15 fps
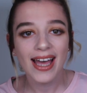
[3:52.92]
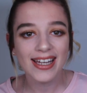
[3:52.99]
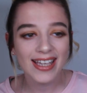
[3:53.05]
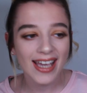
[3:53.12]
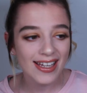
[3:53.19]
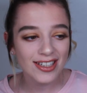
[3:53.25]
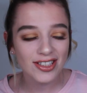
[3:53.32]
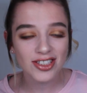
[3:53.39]
And
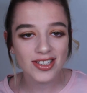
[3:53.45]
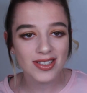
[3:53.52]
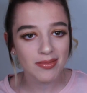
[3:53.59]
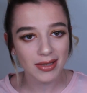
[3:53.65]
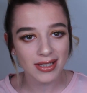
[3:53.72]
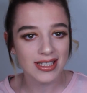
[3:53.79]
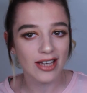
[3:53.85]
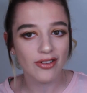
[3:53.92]
again, it's just
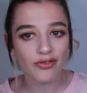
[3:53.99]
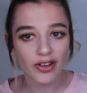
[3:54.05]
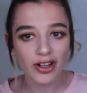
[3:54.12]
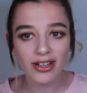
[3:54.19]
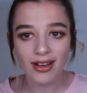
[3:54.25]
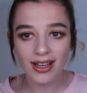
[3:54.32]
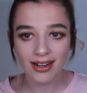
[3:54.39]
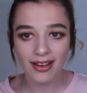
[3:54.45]
something
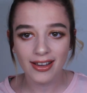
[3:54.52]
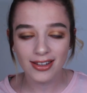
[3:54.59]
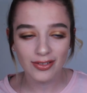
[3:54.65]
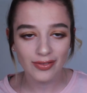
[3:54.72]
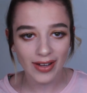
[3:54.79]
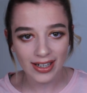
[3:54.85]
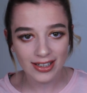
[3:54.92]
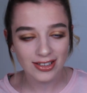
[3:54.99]
different. I like the
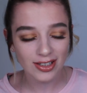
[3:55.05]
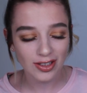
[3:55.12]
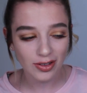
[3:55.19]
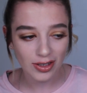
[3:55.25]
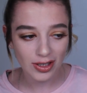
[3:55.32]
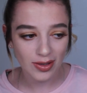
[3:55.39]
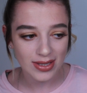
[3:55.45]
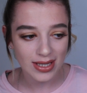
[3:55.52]
fact that you
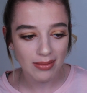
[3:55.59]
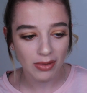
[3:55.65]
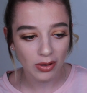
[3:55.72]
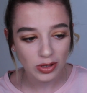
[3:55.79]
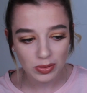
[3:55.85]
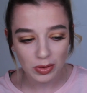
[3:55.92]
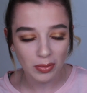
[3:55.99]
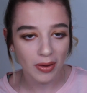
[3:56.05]
can use it in
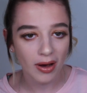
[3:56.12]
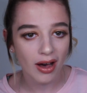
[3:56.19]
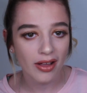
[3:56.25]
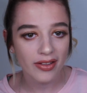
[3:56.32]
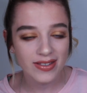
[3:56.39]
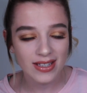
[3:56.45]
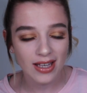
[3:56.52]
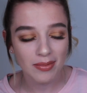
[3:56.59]
multiple
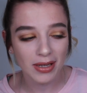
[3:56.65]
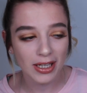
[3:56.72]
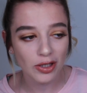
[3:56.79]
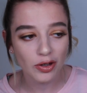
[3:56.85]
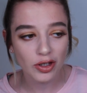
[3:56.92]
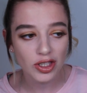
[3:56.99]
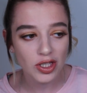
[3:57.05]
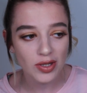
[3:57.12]
baths. I mean,
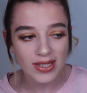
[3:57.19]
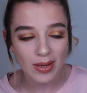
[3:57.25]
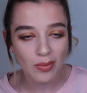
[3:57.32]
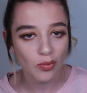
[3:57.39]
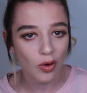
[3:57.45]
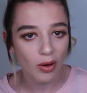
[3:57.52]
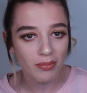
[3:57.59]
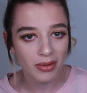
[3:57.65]
you could use it
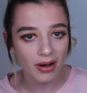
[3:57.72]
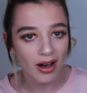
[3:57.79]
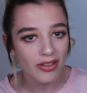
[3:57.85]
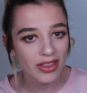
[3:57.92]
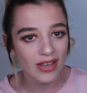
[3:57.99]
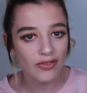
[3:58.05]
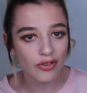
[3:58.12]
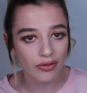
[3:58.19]
in one
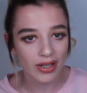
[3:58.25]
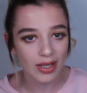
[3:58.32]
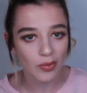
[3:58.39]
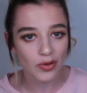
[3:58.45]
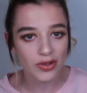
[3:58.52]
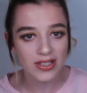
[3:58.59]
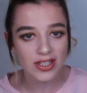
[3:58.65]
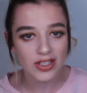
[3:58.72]
bath if you really
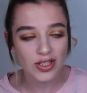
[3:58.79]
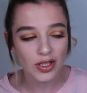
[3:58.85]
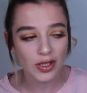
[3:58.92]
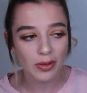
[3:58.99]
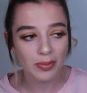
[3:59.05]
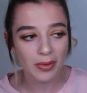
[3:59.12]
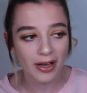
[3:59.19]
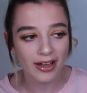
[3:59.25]
wanted
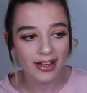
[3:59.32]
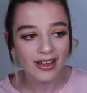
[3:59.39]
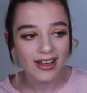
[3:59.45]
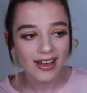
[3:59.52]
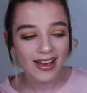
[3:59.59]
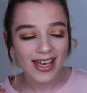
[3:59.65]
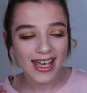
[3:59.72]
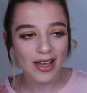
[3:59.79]
to, but
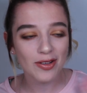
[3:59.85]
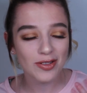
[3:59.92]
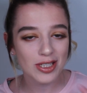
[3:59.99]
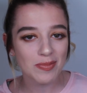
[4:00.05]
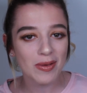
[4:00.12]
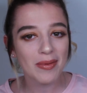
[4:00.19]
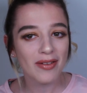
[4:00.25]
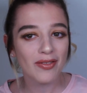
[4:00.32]
it would
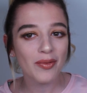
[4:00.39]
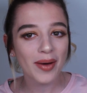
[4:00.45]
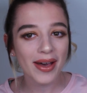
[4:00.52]
just be a bit of a